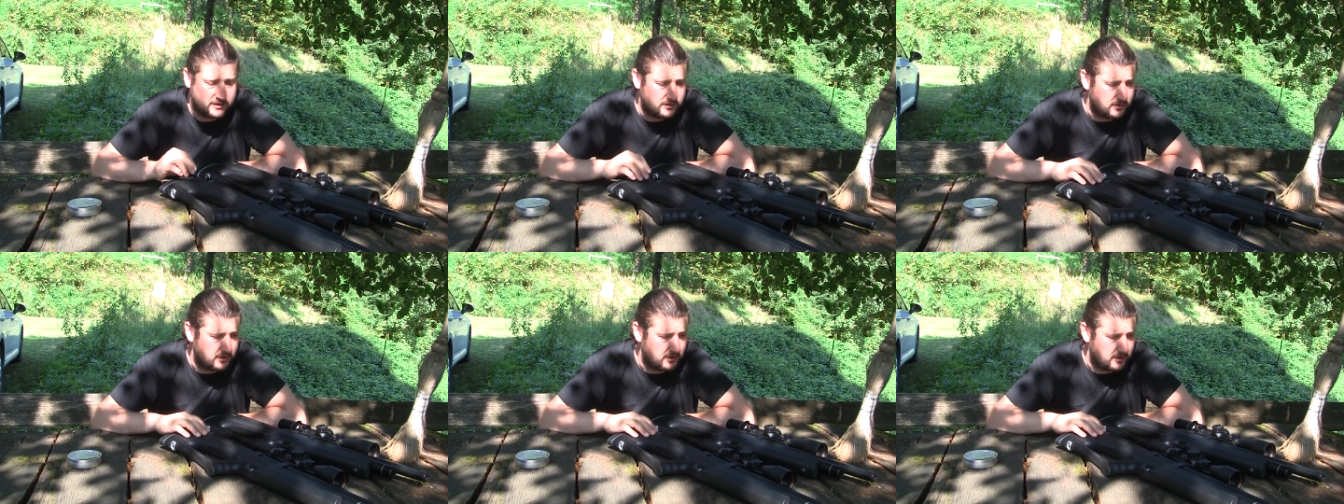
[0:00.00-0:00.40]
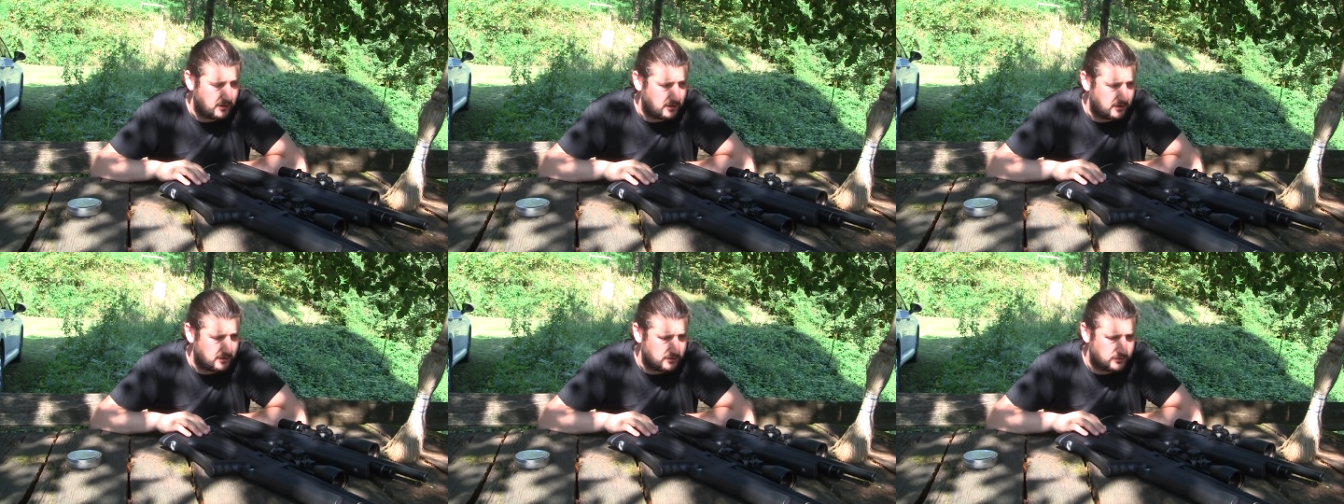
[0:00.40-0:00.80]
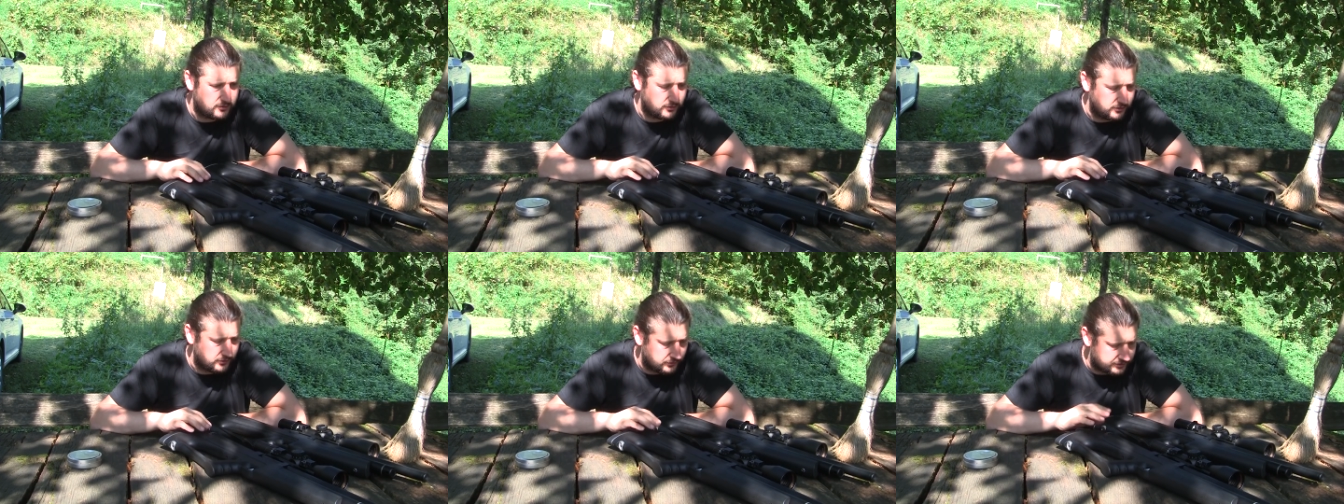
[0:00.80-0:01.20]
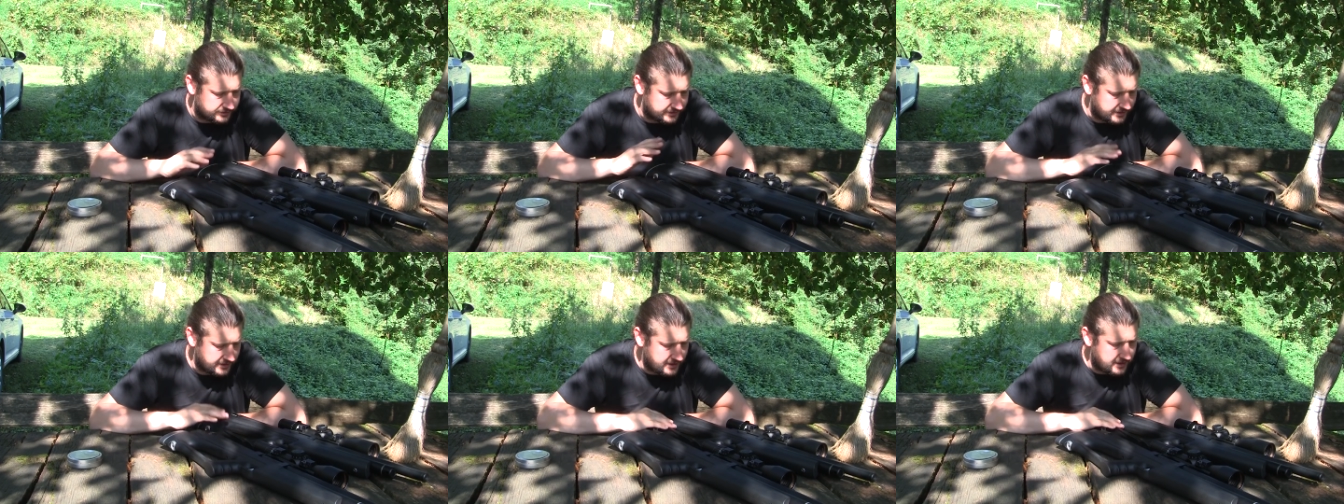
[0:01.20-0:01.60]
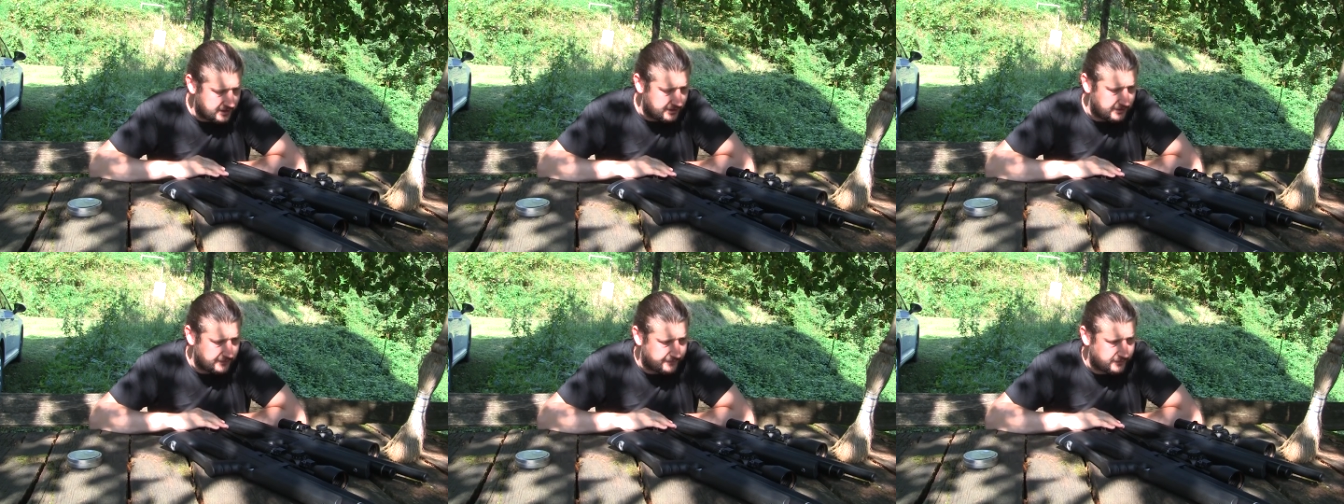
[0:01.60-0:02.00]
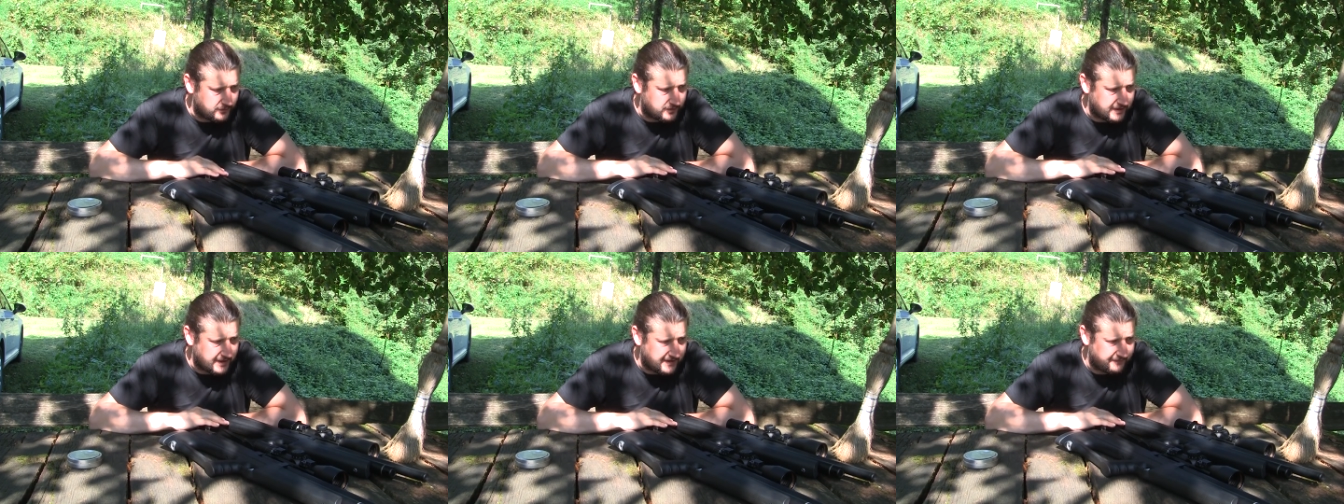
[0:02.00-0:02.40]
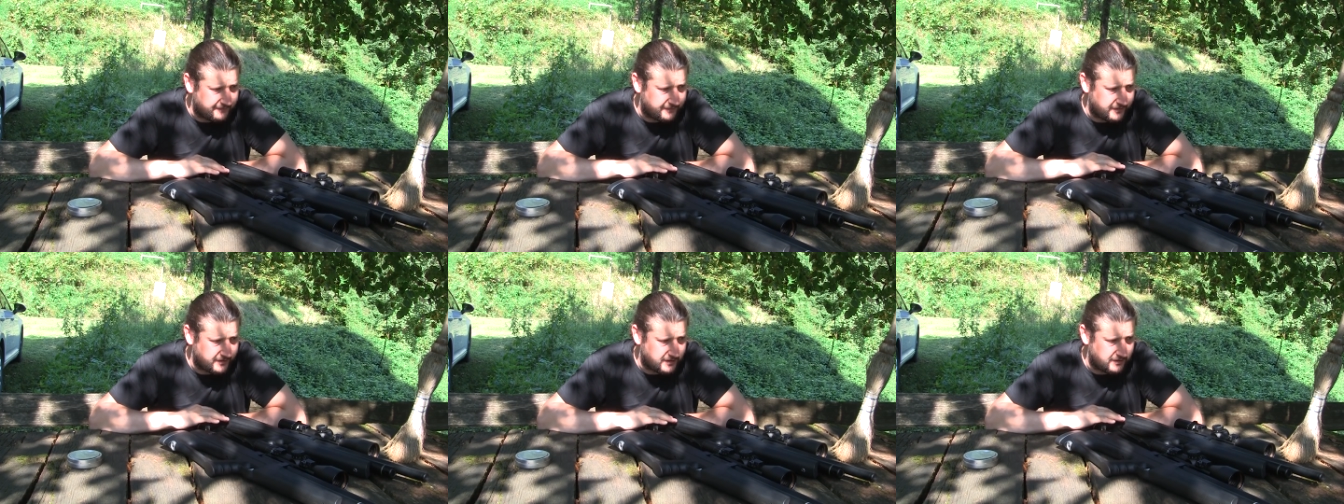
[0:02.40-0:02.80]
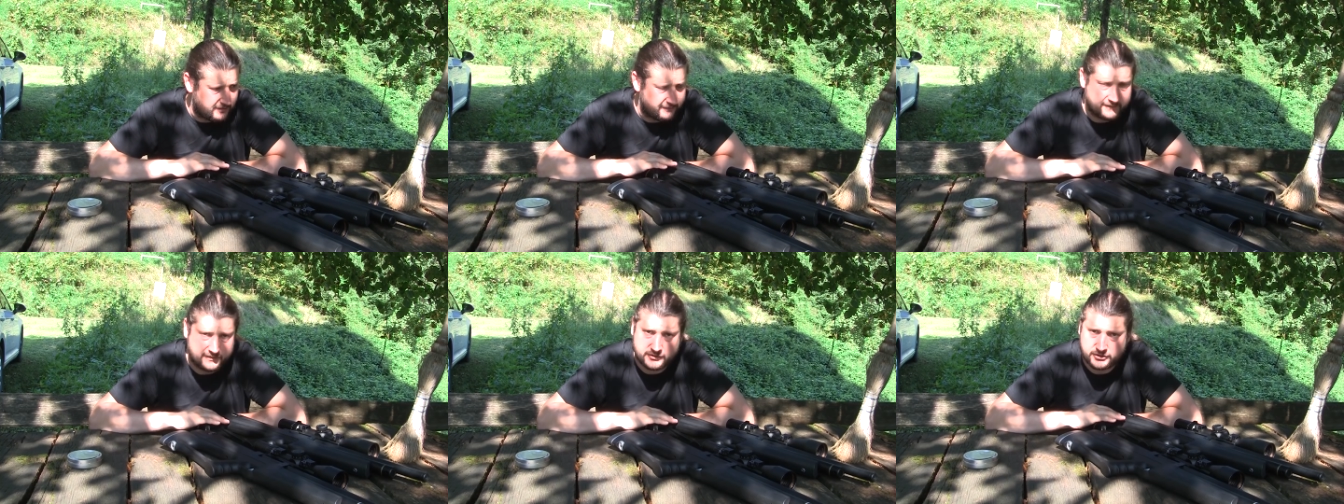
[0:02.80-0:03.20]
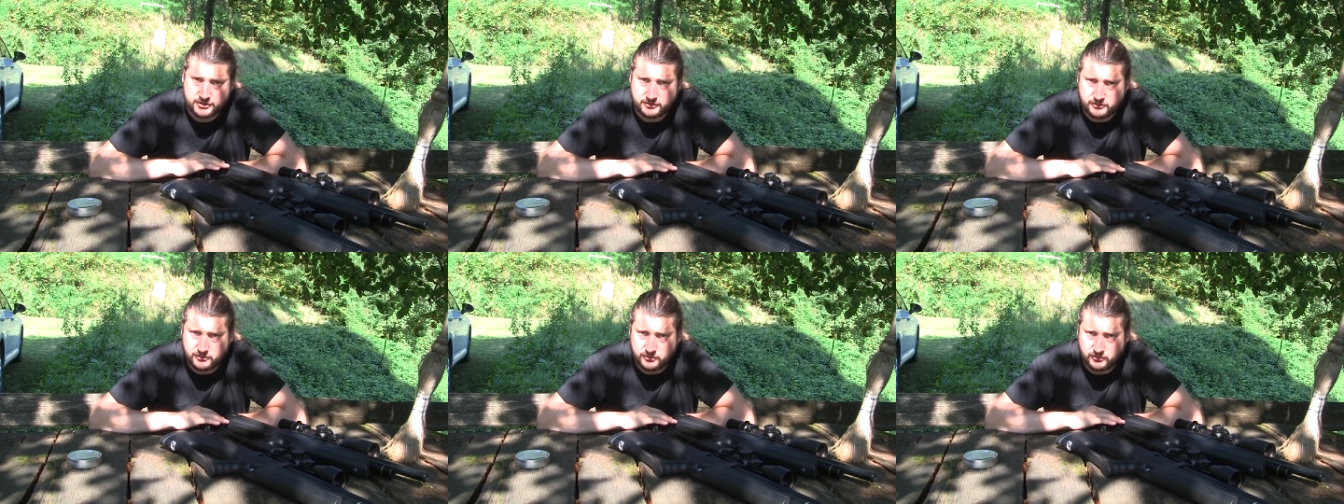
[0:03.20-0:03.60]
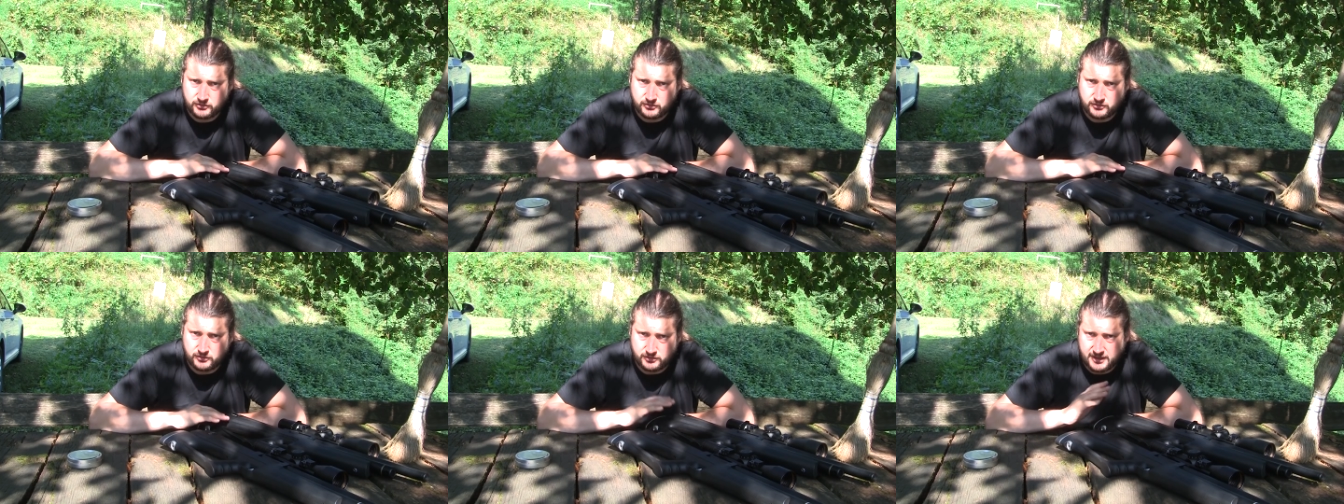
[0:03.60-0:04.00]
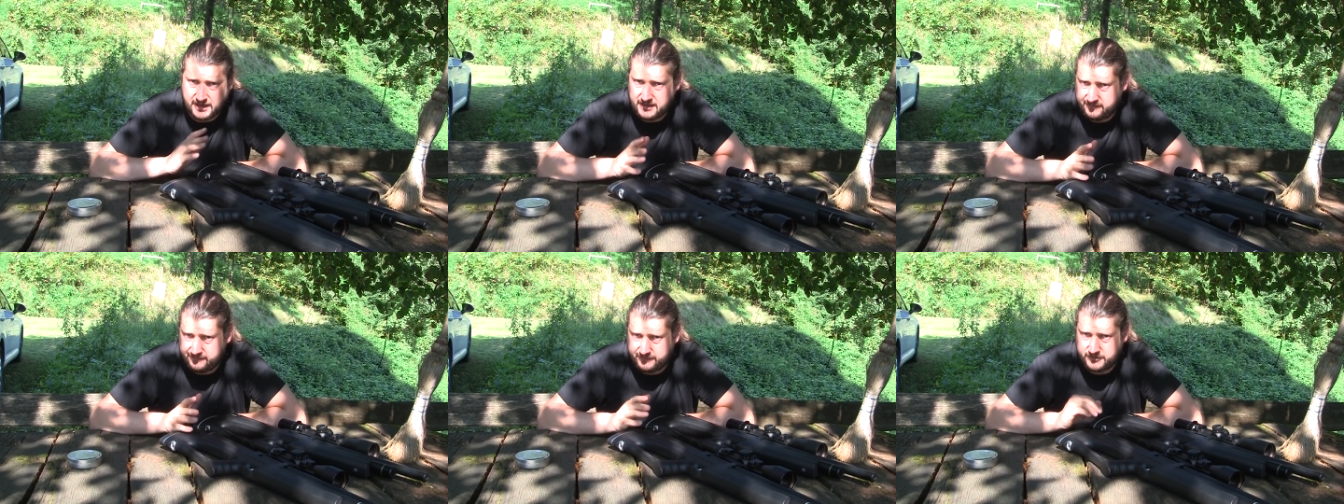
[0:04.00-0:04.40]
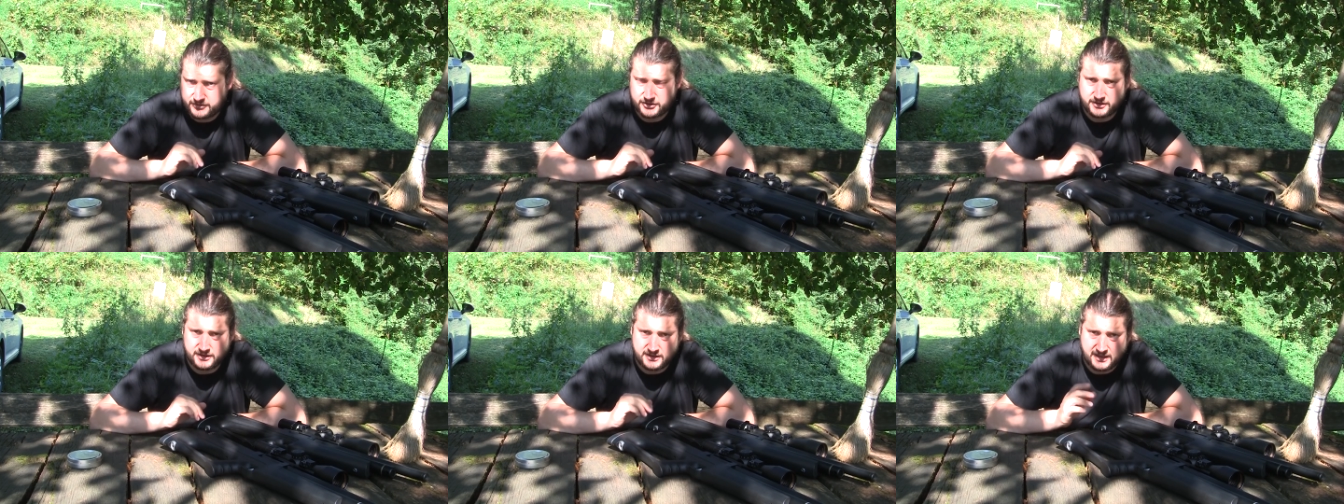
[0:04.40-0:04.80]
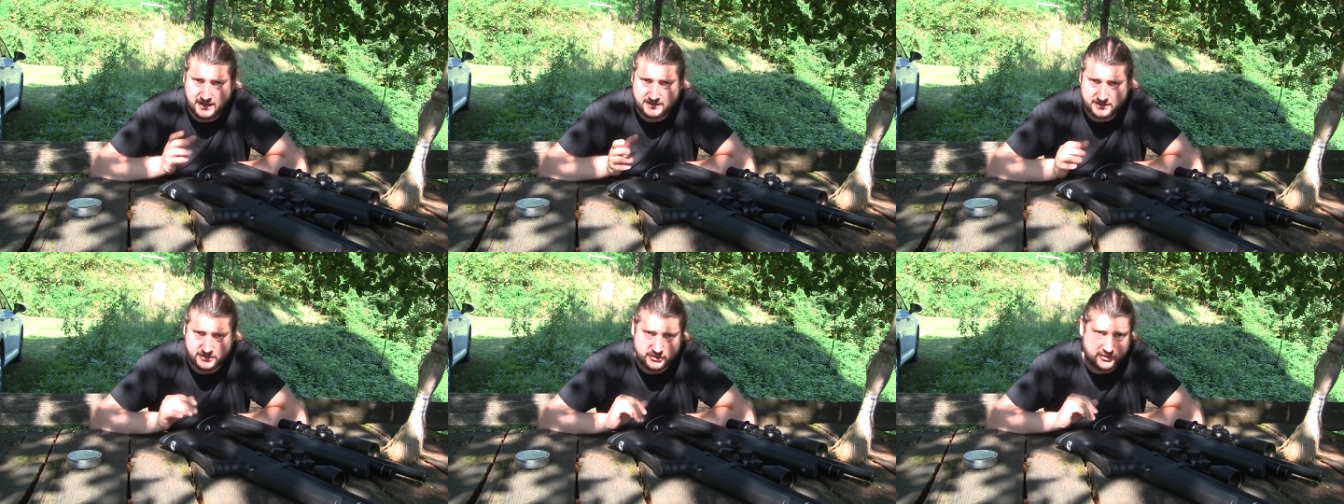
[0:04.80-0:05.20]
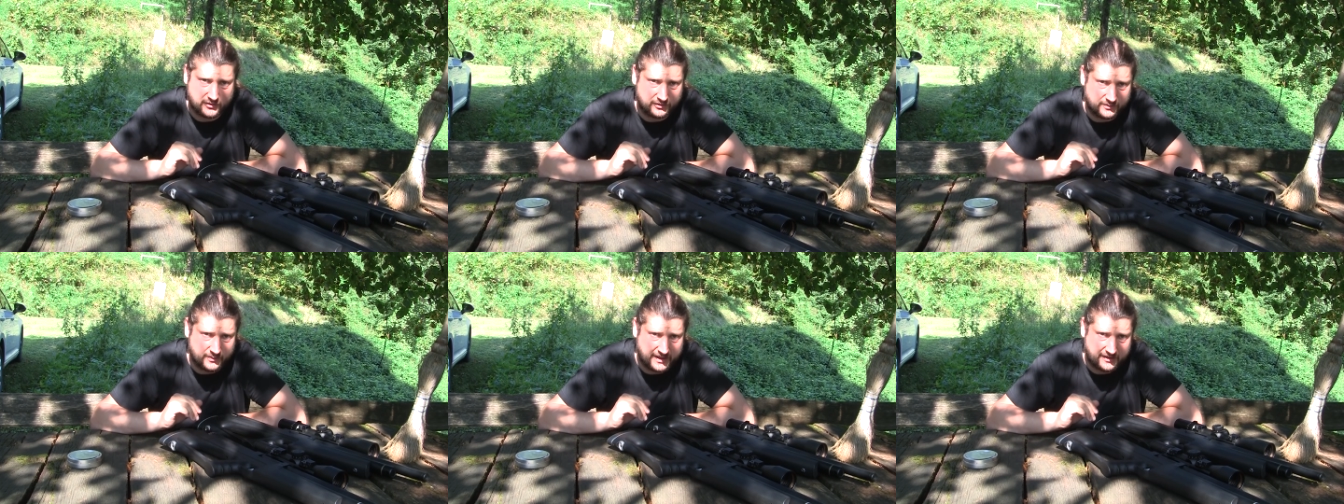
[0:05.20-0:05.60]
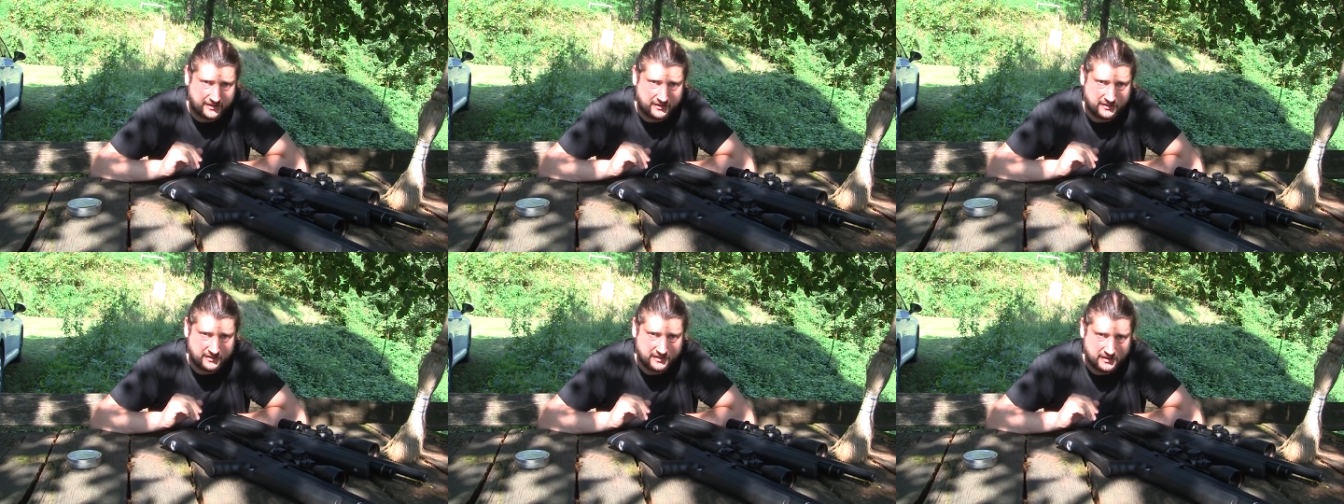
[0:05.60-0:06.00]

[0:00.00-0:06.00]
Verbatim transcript: uh, to use. If you have uh, version 2 or any version that has a choked barrel,